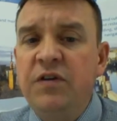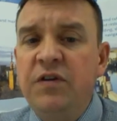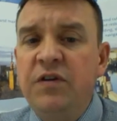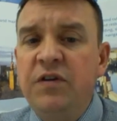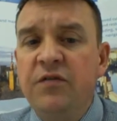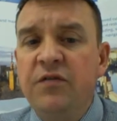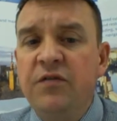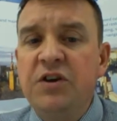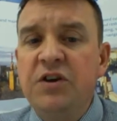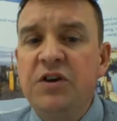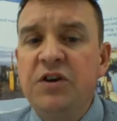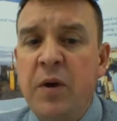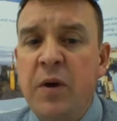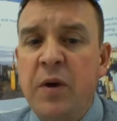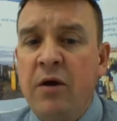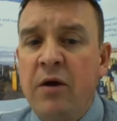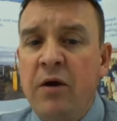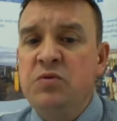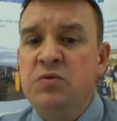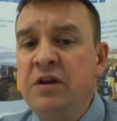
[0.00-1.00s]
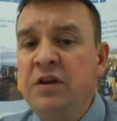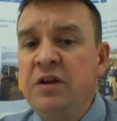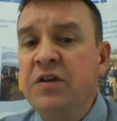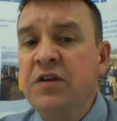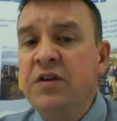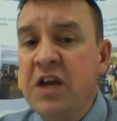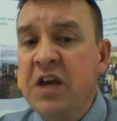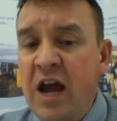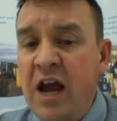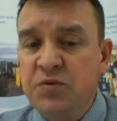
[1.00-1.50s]
fish barriers within the
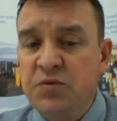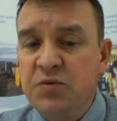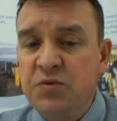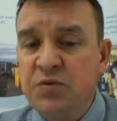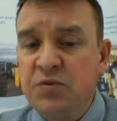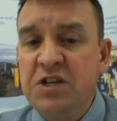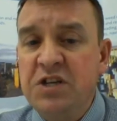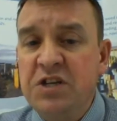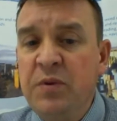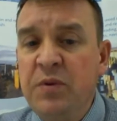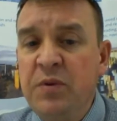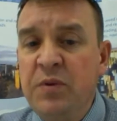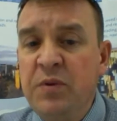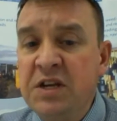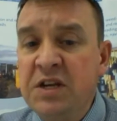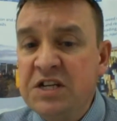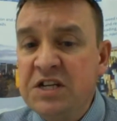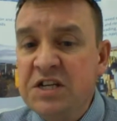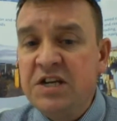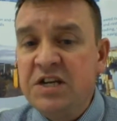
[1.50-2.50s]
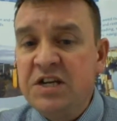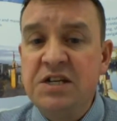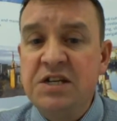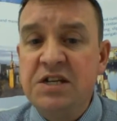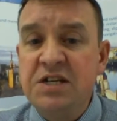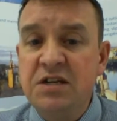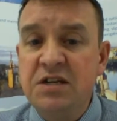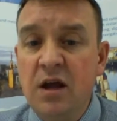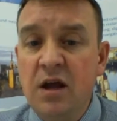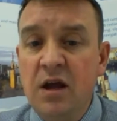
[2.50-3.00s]
catchment which have been assessed
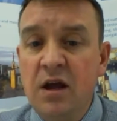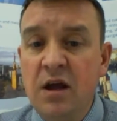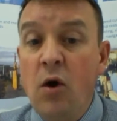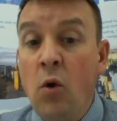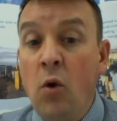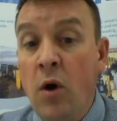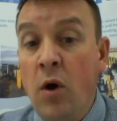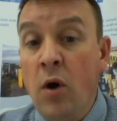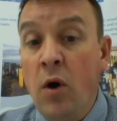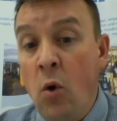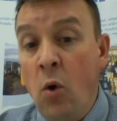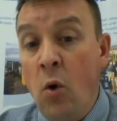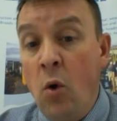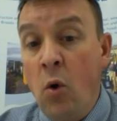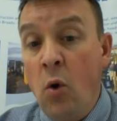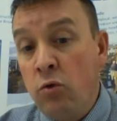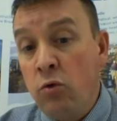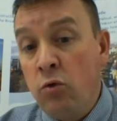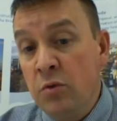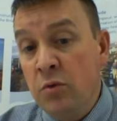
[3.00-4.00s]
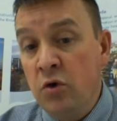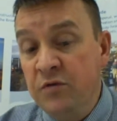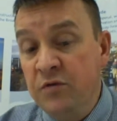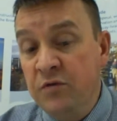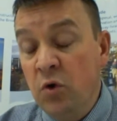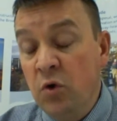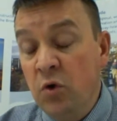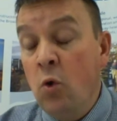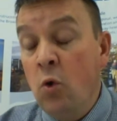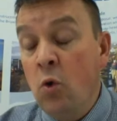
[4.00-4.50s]
or removed
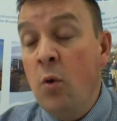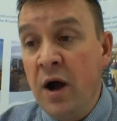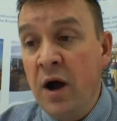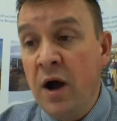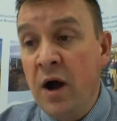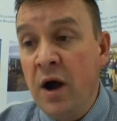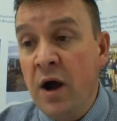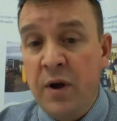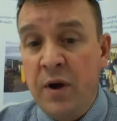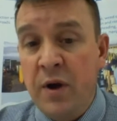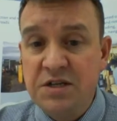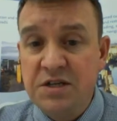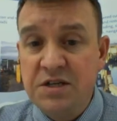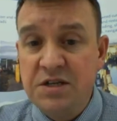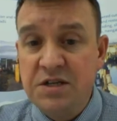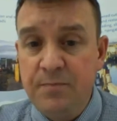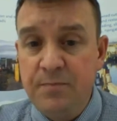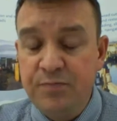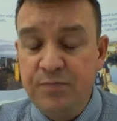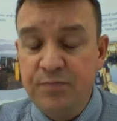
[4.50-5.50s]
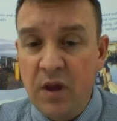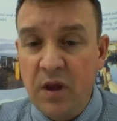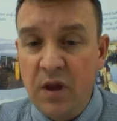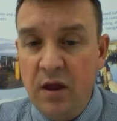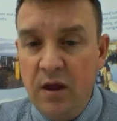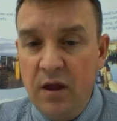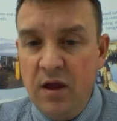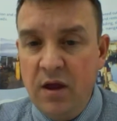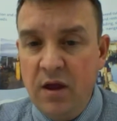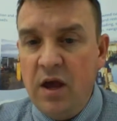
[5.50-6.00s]
or bypassed.
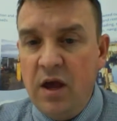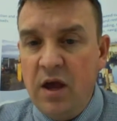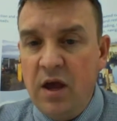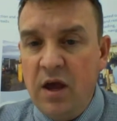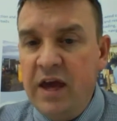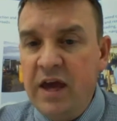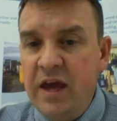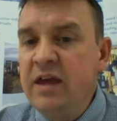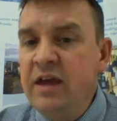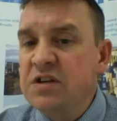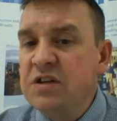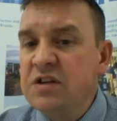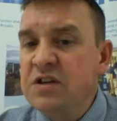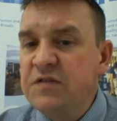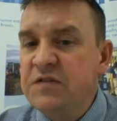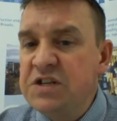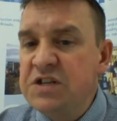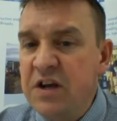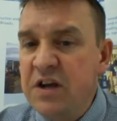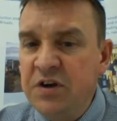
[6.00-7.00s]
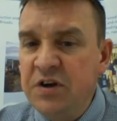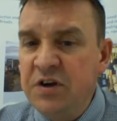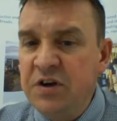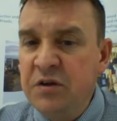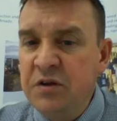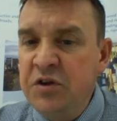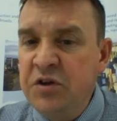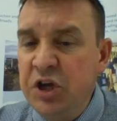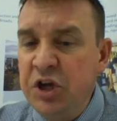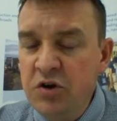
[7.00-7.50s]
Eels have suffered a
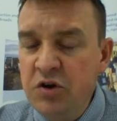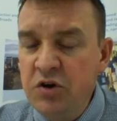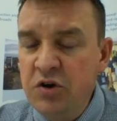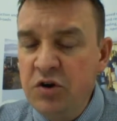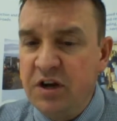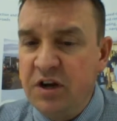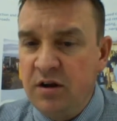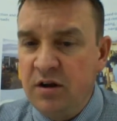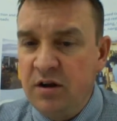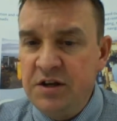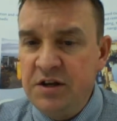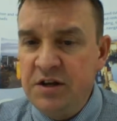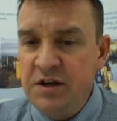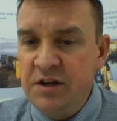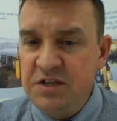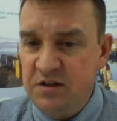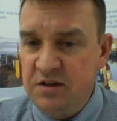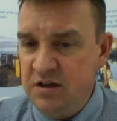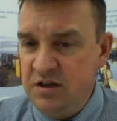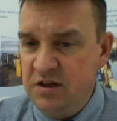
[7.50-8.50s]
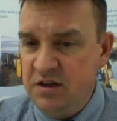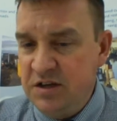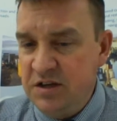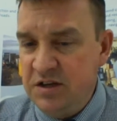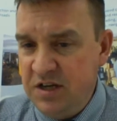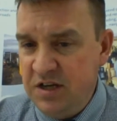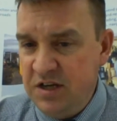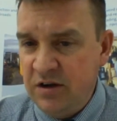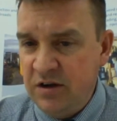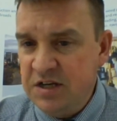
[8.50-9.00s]
huge decline since the
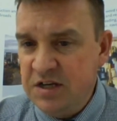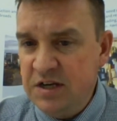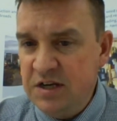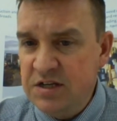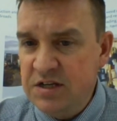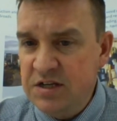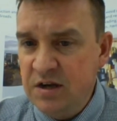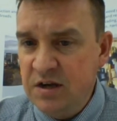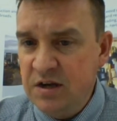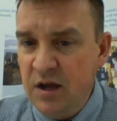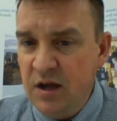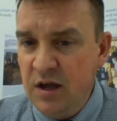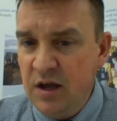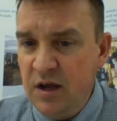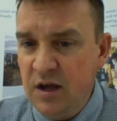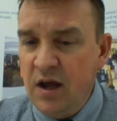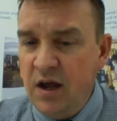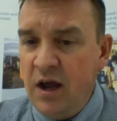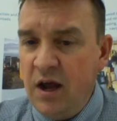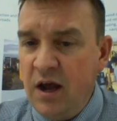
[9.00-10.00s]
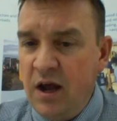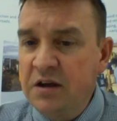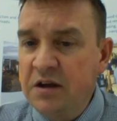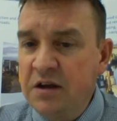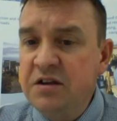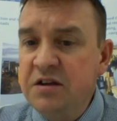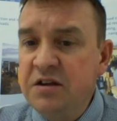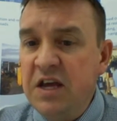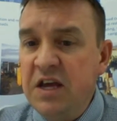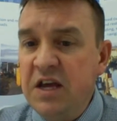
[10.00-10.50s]
1990s, and under
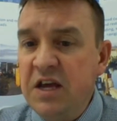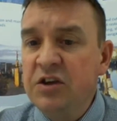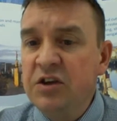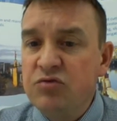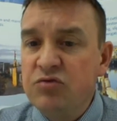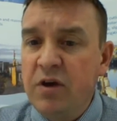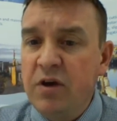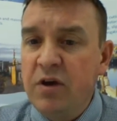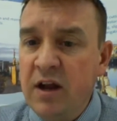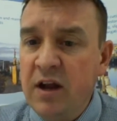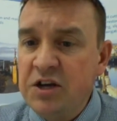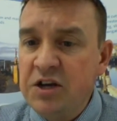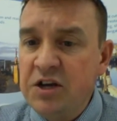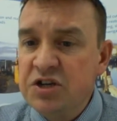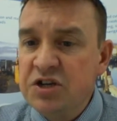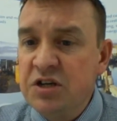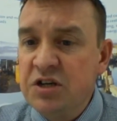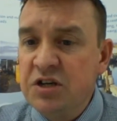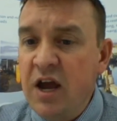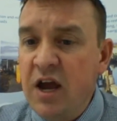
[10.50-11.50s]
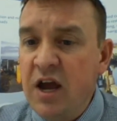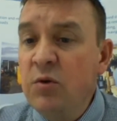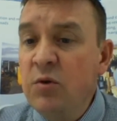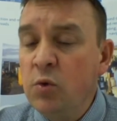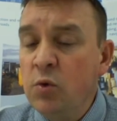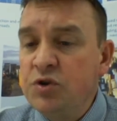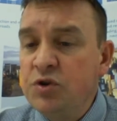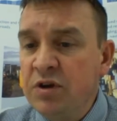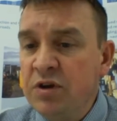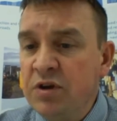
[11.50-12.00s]
the eels regulation, any
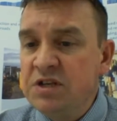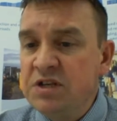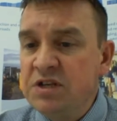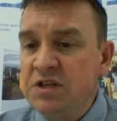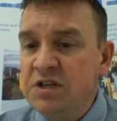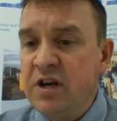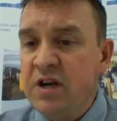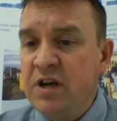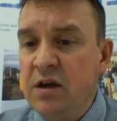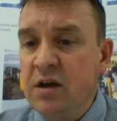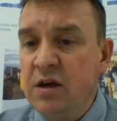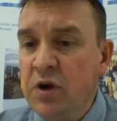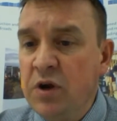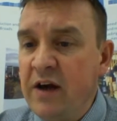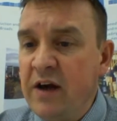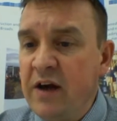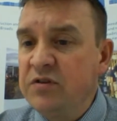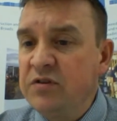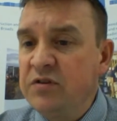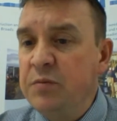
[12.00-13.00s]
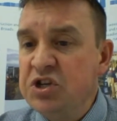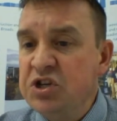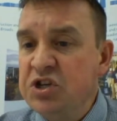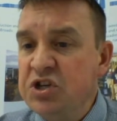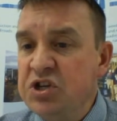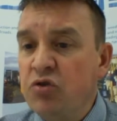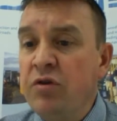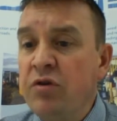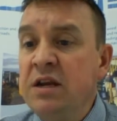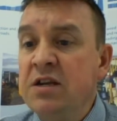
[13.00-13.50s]
water intake would have to be
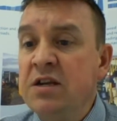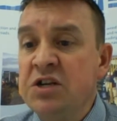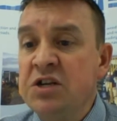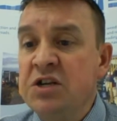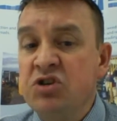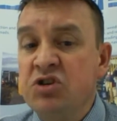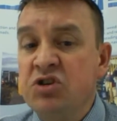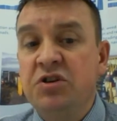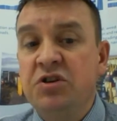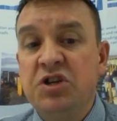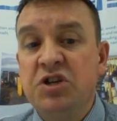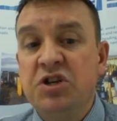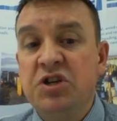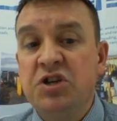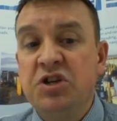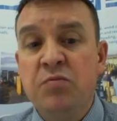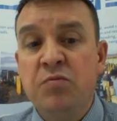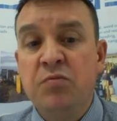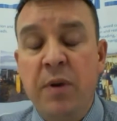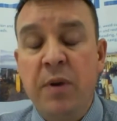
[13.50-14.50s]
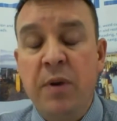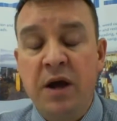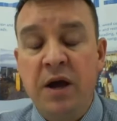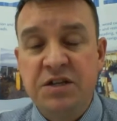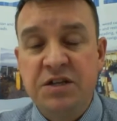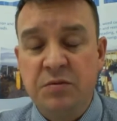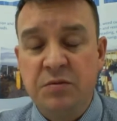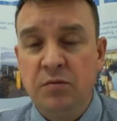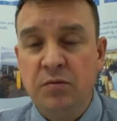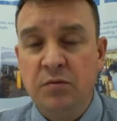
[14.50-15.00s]
screened and structures made
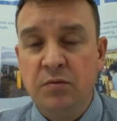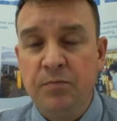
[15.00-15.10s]
passable.